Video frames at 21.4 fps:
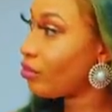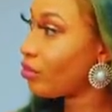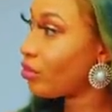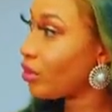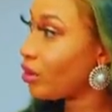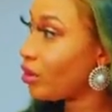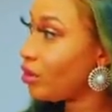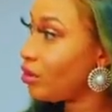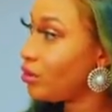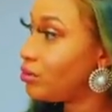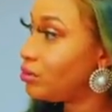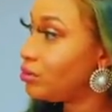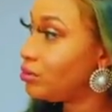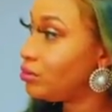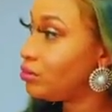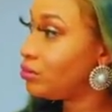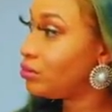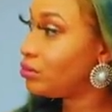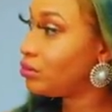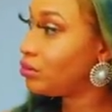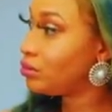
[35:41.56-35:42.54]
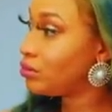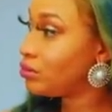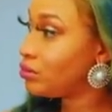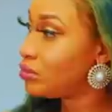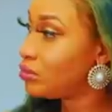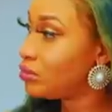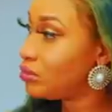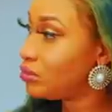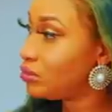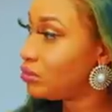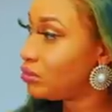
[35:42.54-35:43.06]

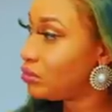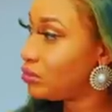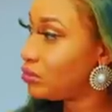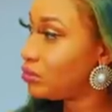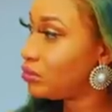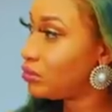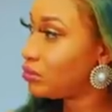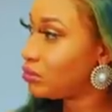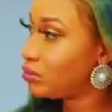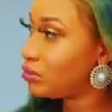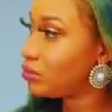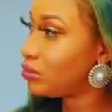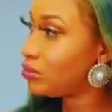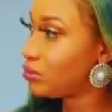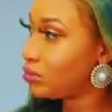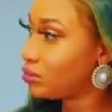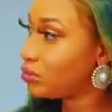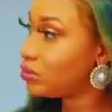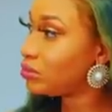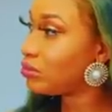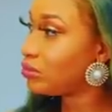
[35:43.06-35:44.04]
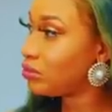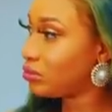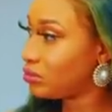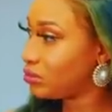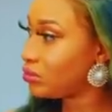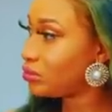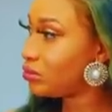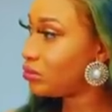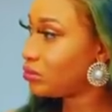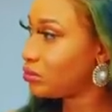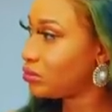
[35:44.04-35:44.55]

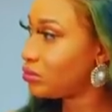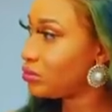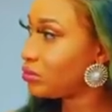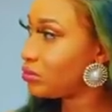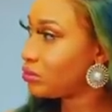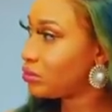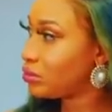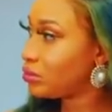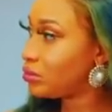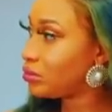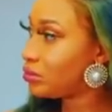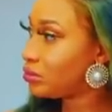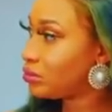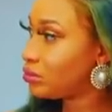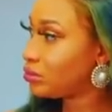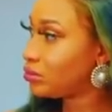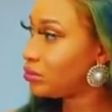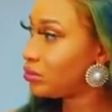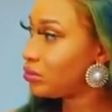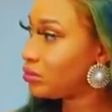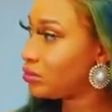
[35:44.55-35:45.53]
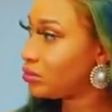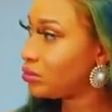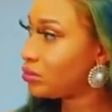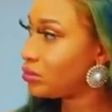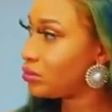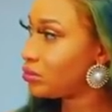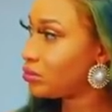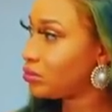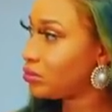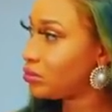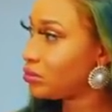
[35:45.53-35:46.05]

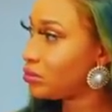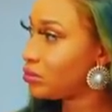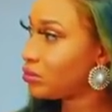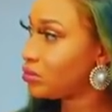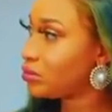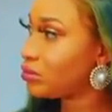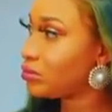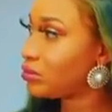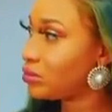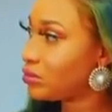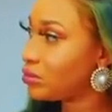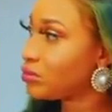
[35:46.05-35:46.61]
[no speech]